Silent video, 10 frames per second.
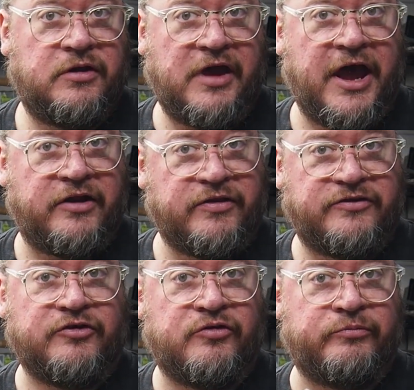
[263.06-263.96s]
of the
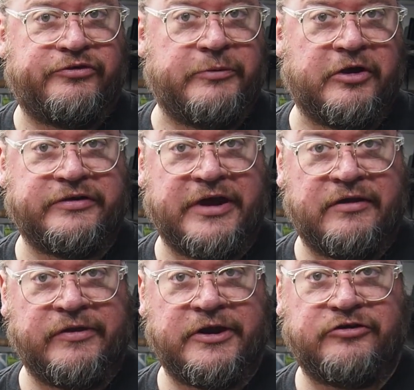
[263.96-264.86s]
tube, smear it
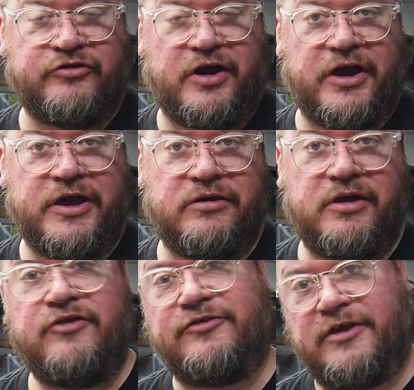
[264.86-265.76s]
down, let it dry.
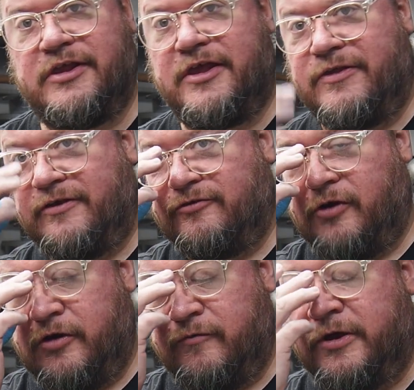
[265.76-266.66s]
I usually let things
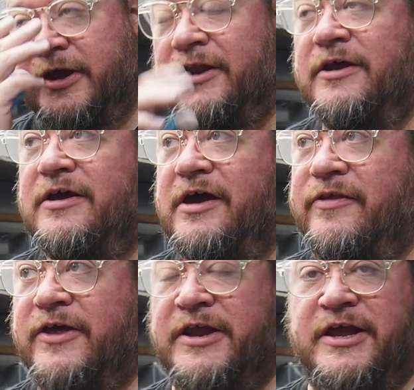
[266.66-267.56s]
dry overnight
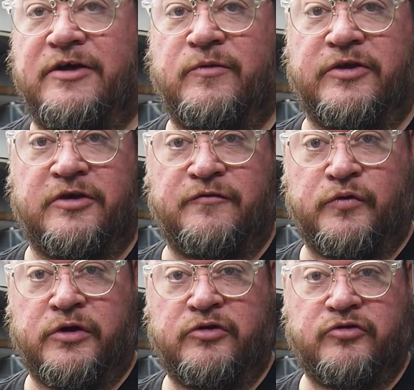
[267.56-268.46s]
and then hit it with like a
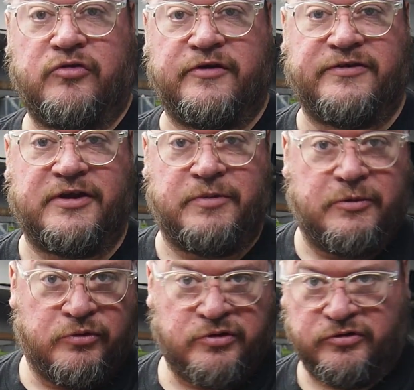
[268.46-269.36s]
400 grit
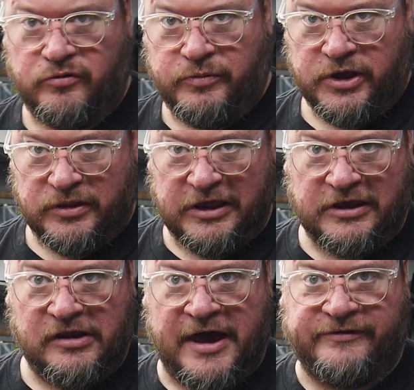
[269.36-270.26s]
sandpaper and it'll be like
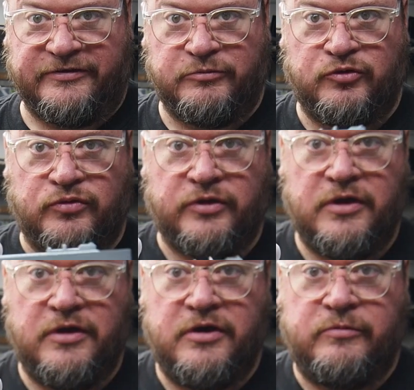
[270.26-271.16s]
glass smooth.
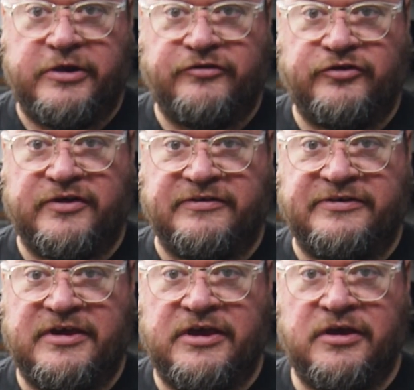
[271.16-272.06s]
But as you can
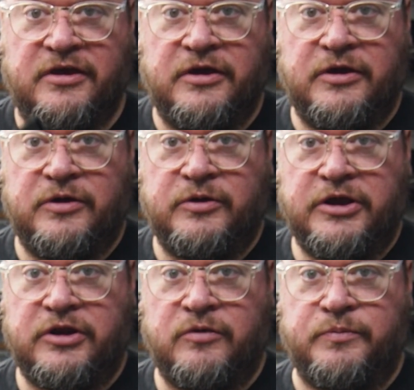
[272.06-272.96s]
see,
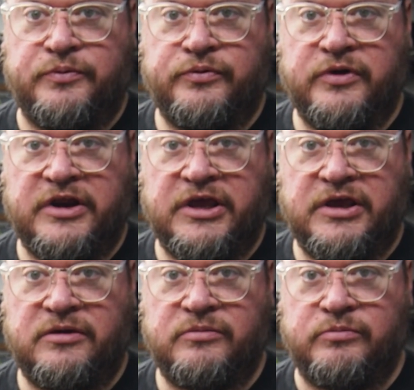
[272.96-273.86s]
pretty